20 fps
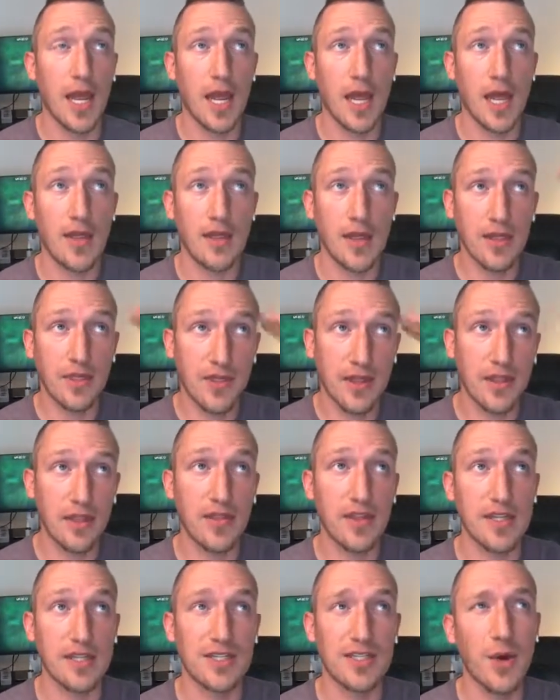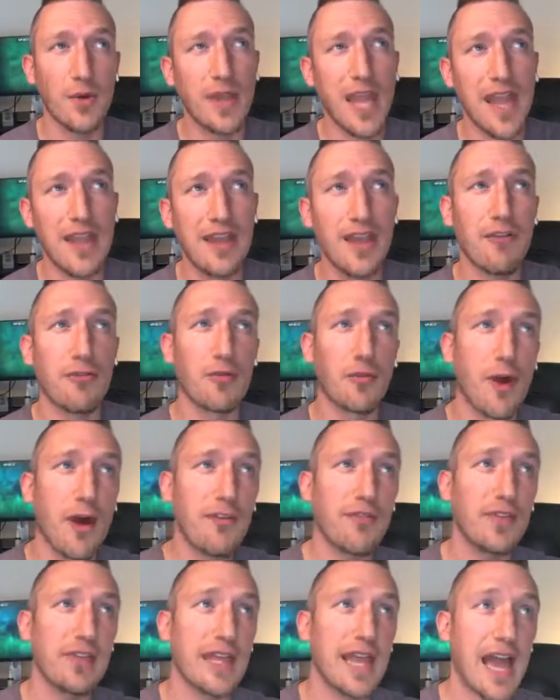And they think this, okay, if
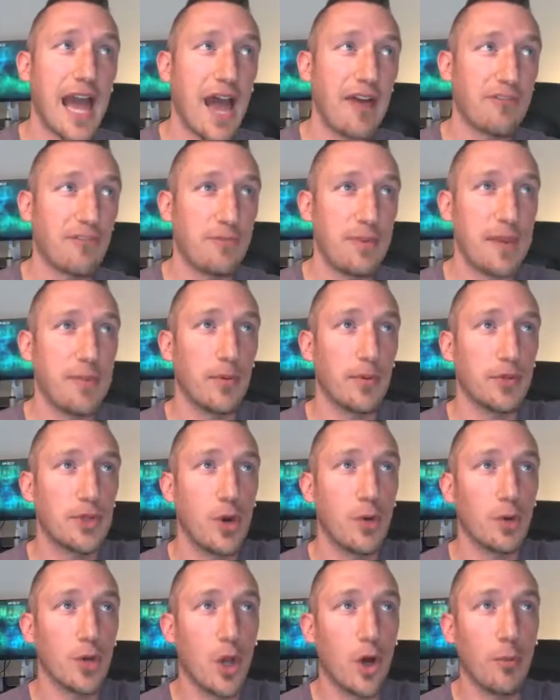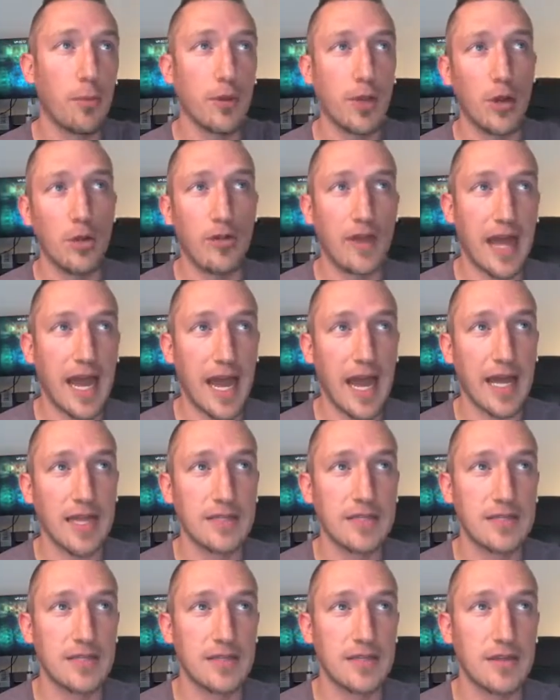roughly half of people don't go below the
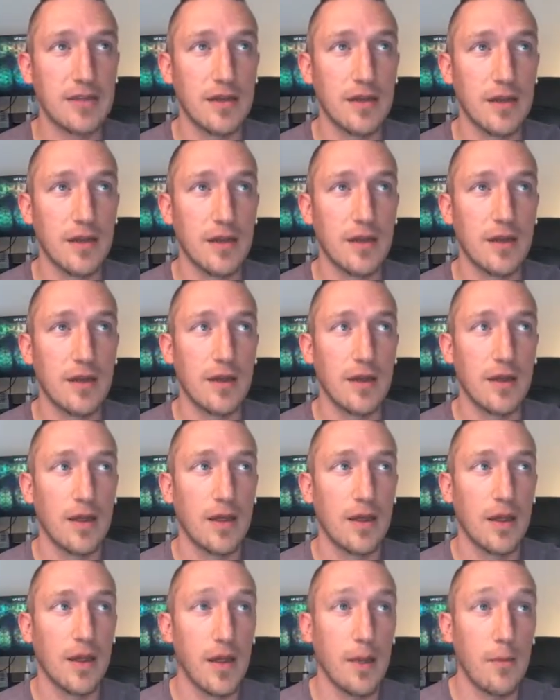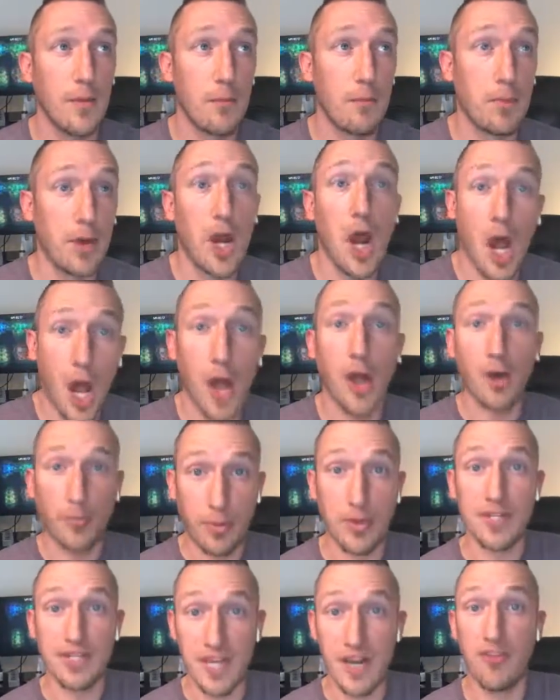ads, but
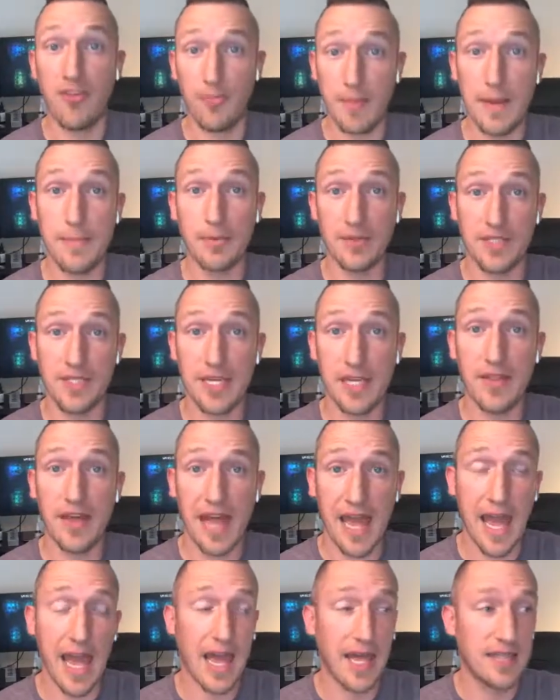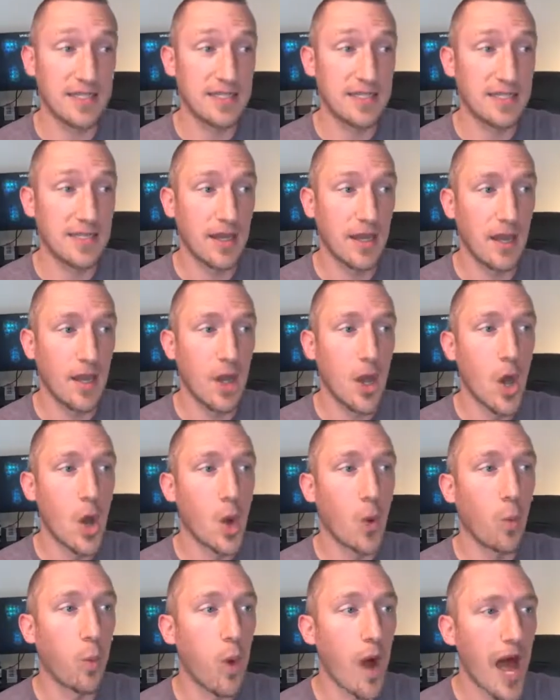100% of the people see the ads,
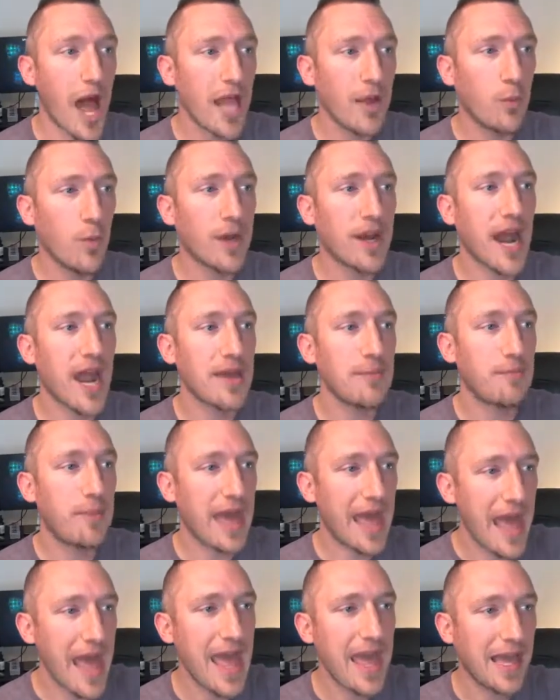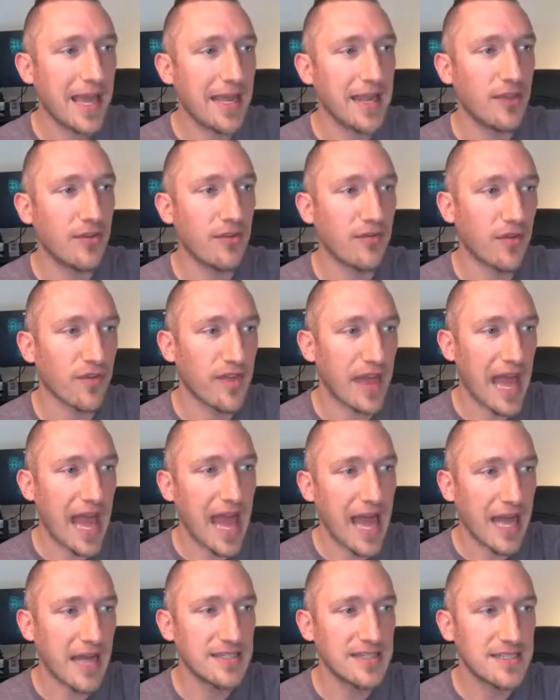why would I pay for the
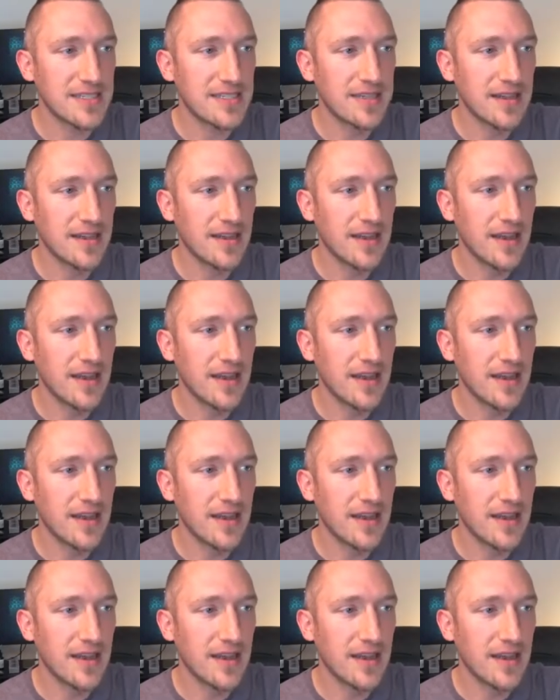ads